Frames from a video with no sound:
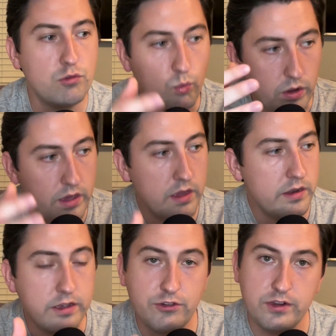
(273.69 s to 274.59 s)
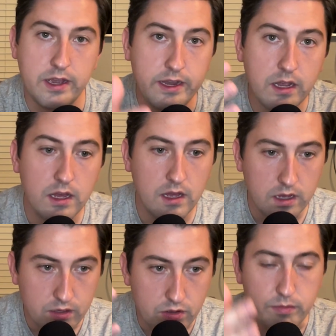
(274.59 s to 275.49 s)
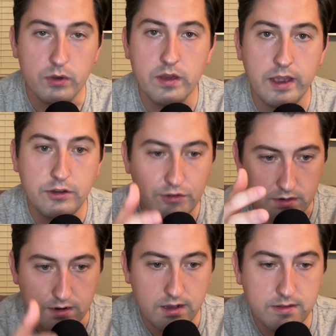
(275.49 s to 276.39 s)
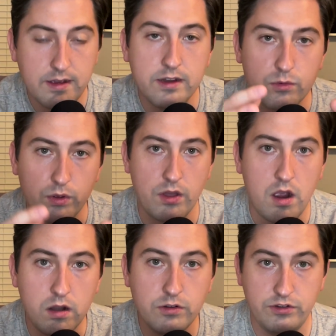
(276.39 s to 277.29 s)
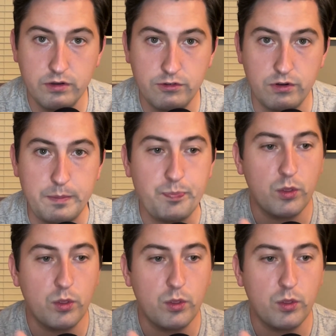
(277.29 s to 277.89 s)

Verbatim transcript: We initiate communication and contact with our children.